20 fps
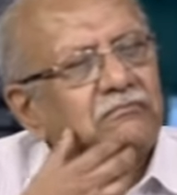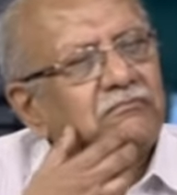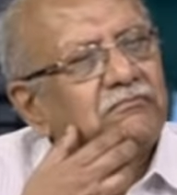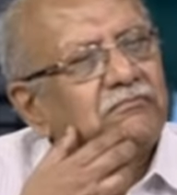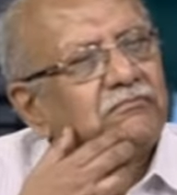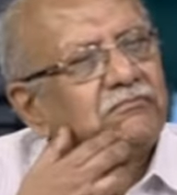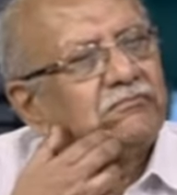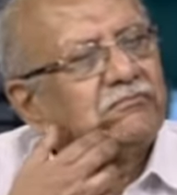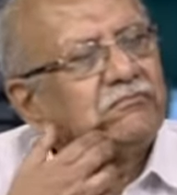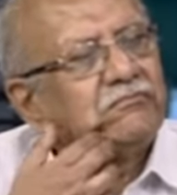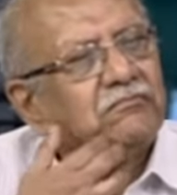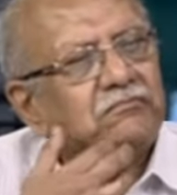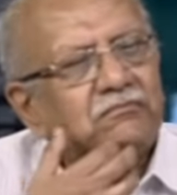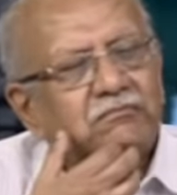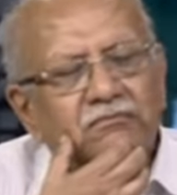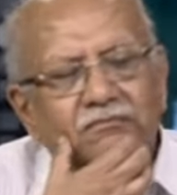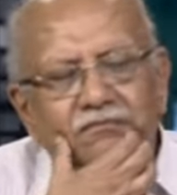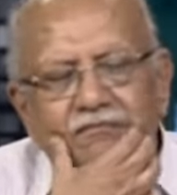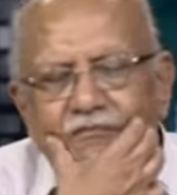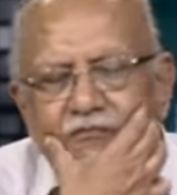
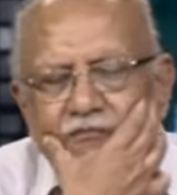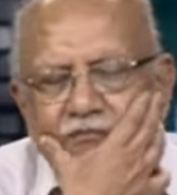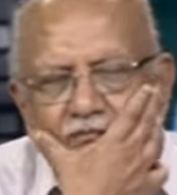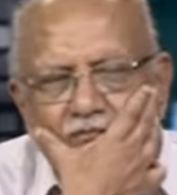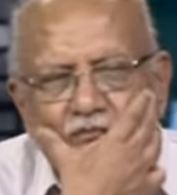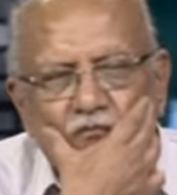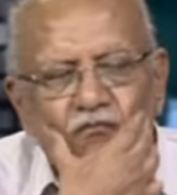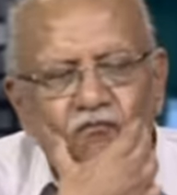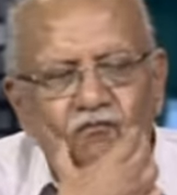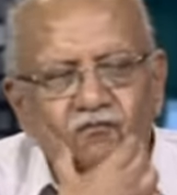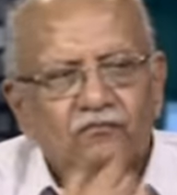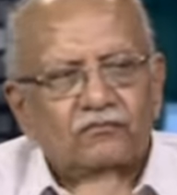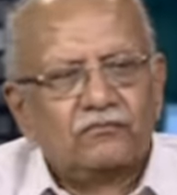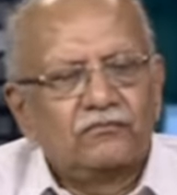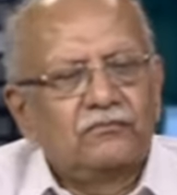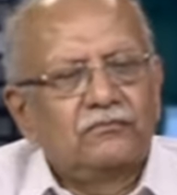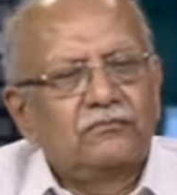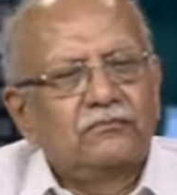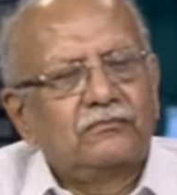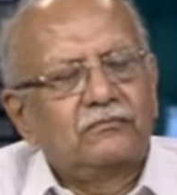
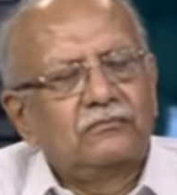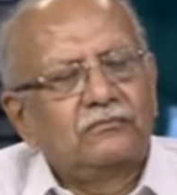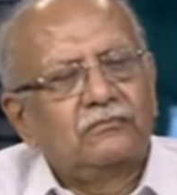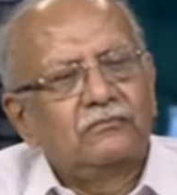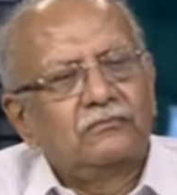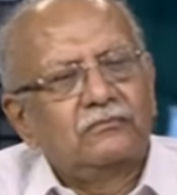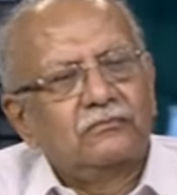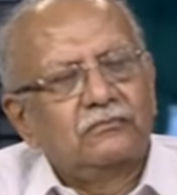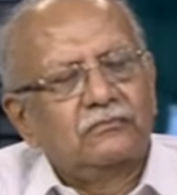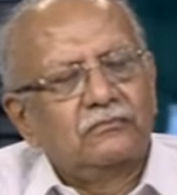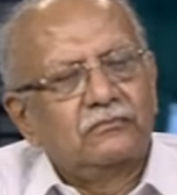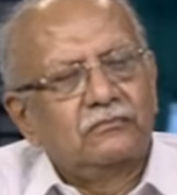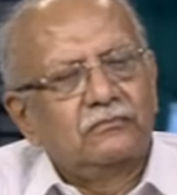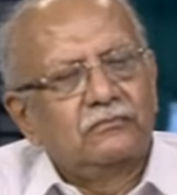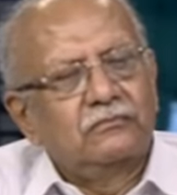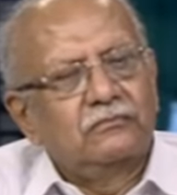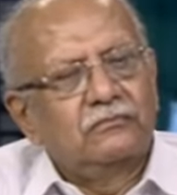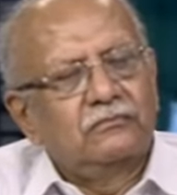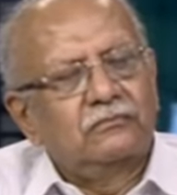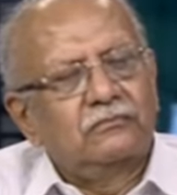
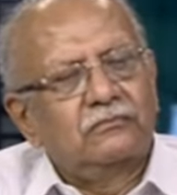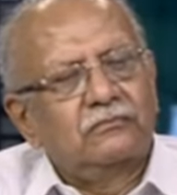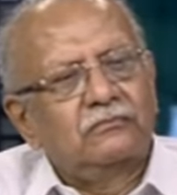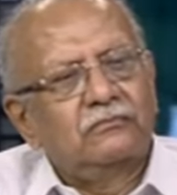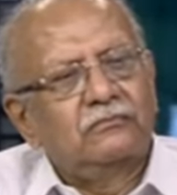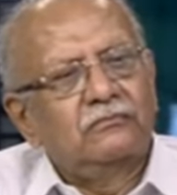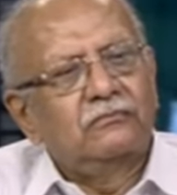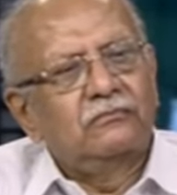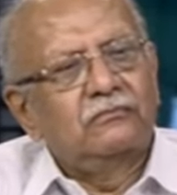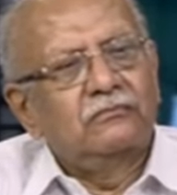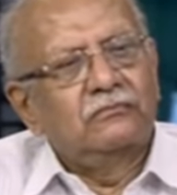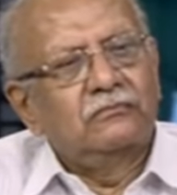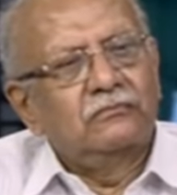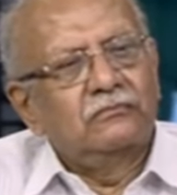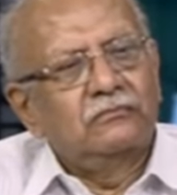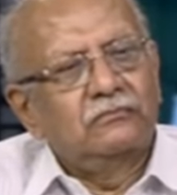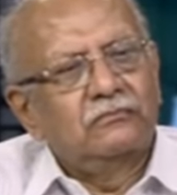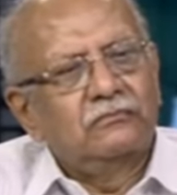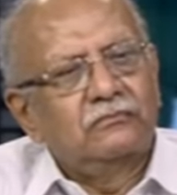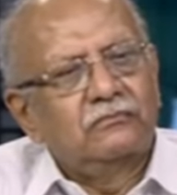
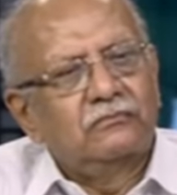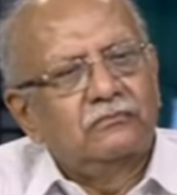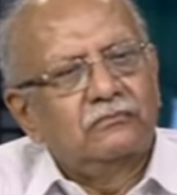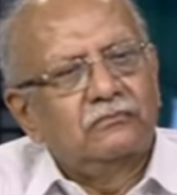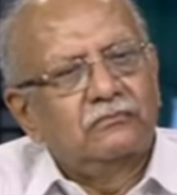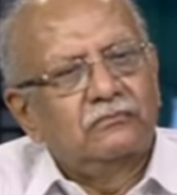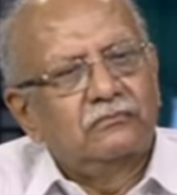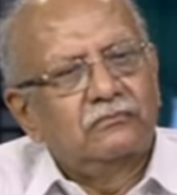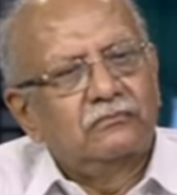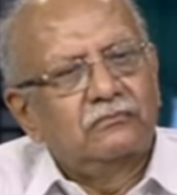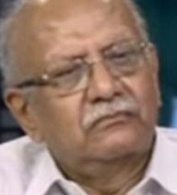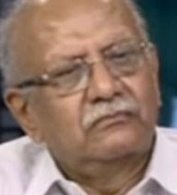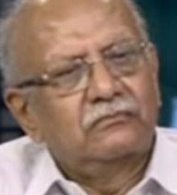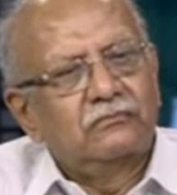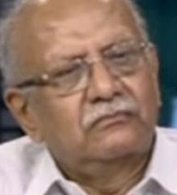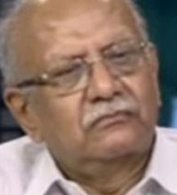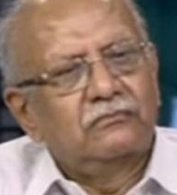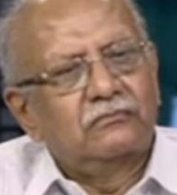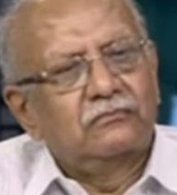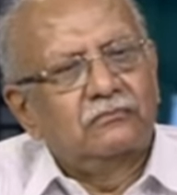
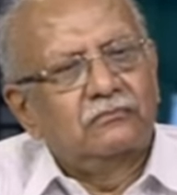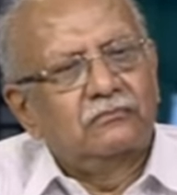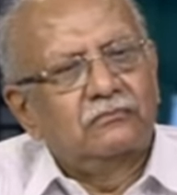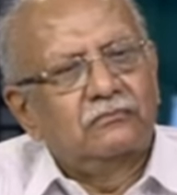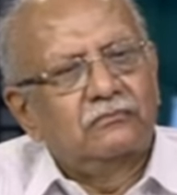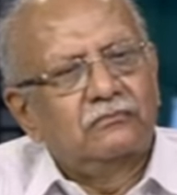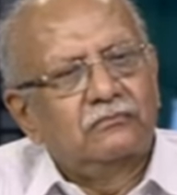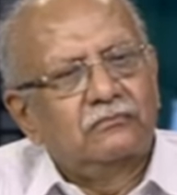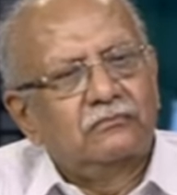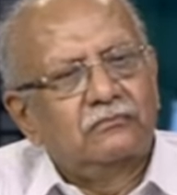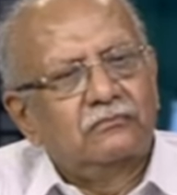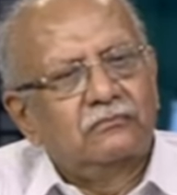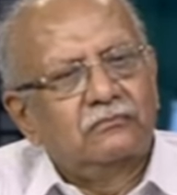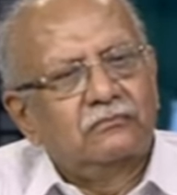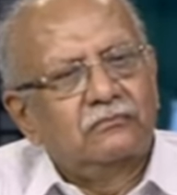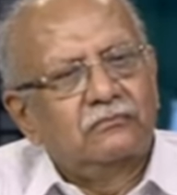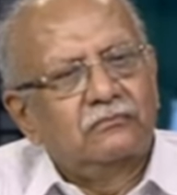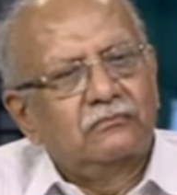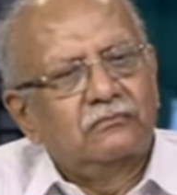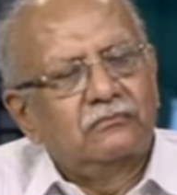
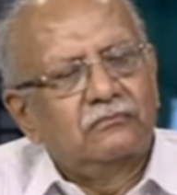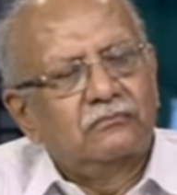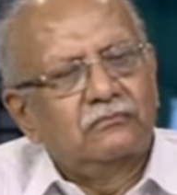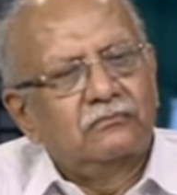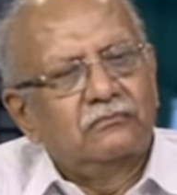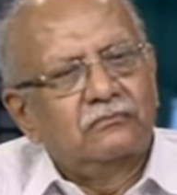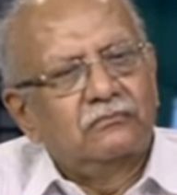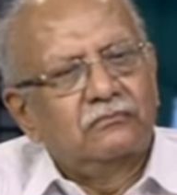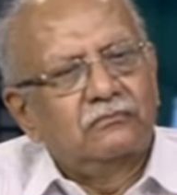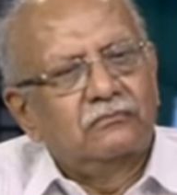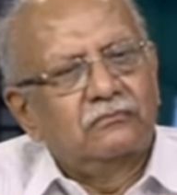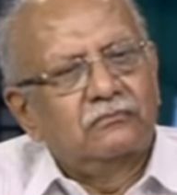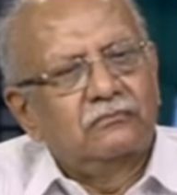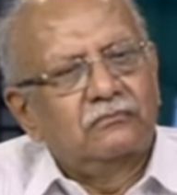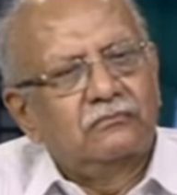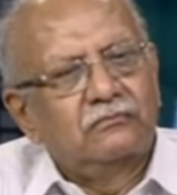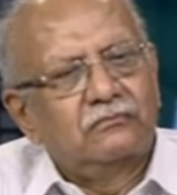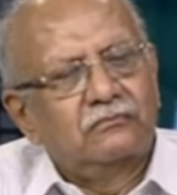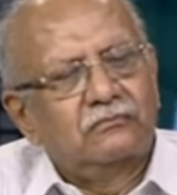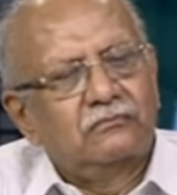
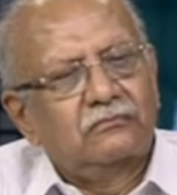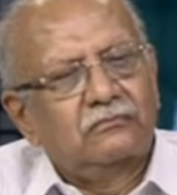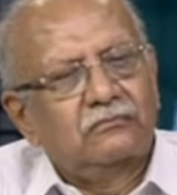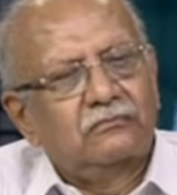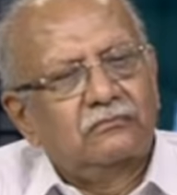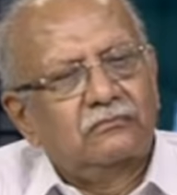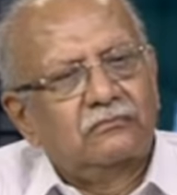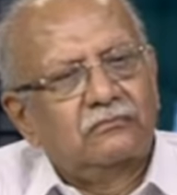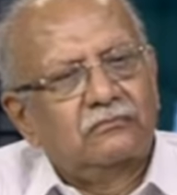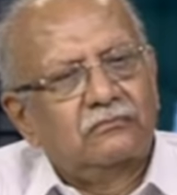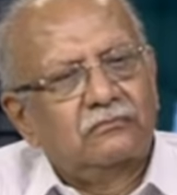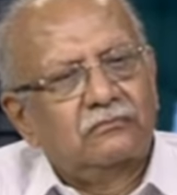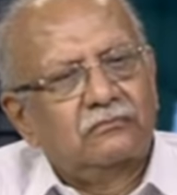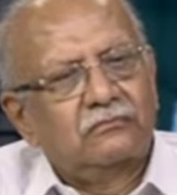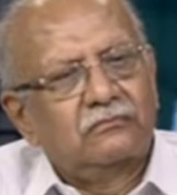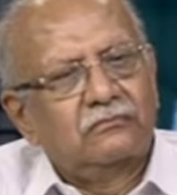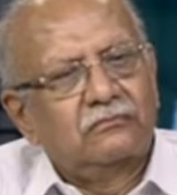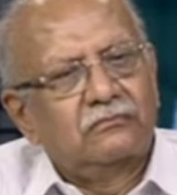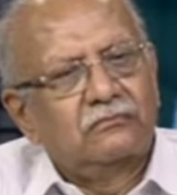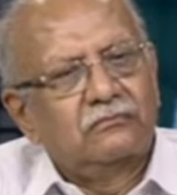[no speech]